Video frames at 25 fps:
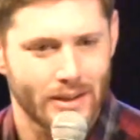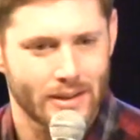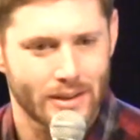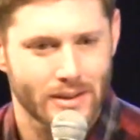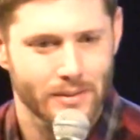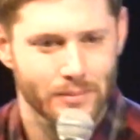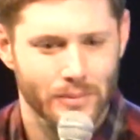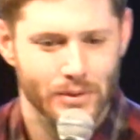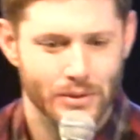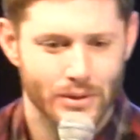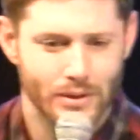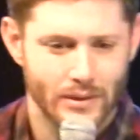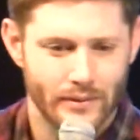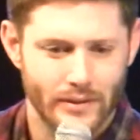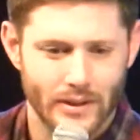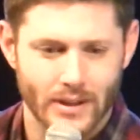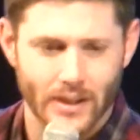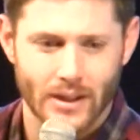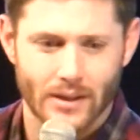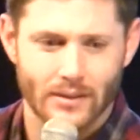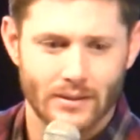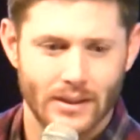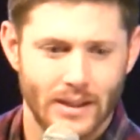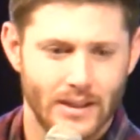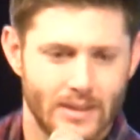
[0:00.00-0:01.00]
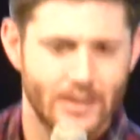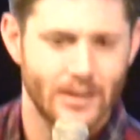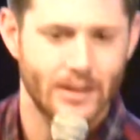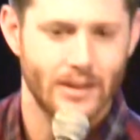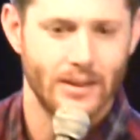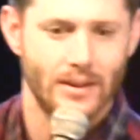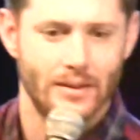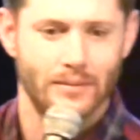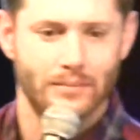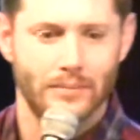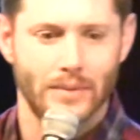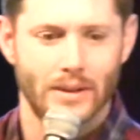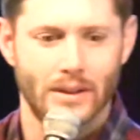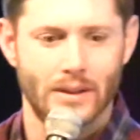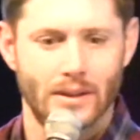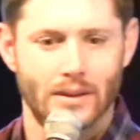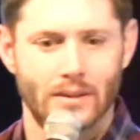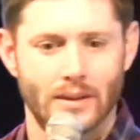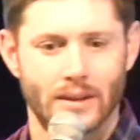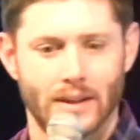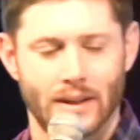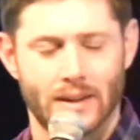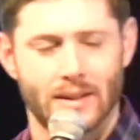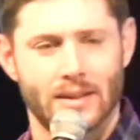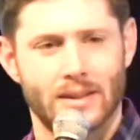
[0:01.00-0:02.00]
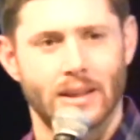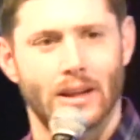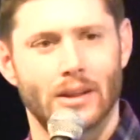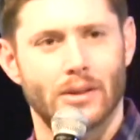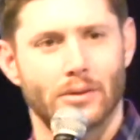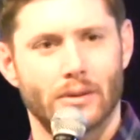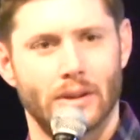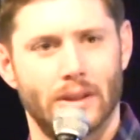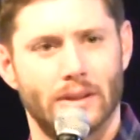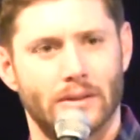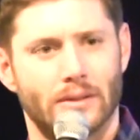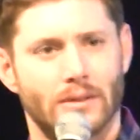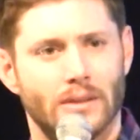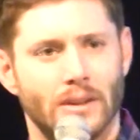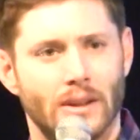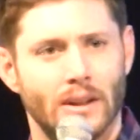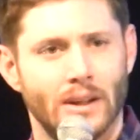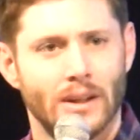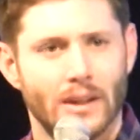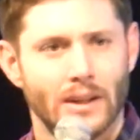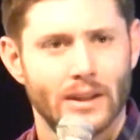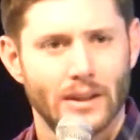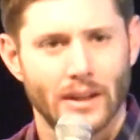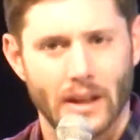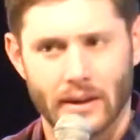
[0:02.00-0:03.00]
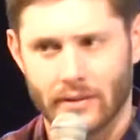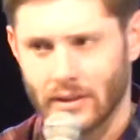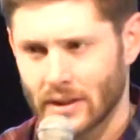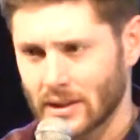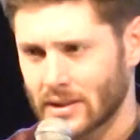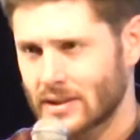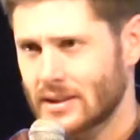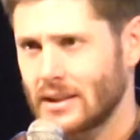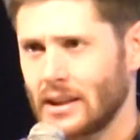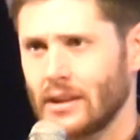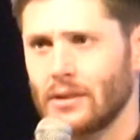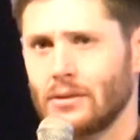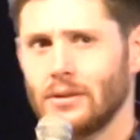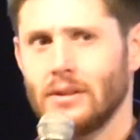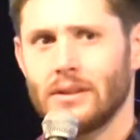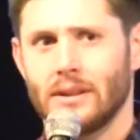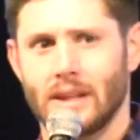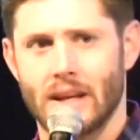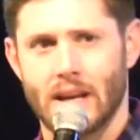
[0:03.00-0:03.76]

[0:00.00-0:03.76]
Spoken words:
It's some sort of it's like an accelerant. They have an accelerant.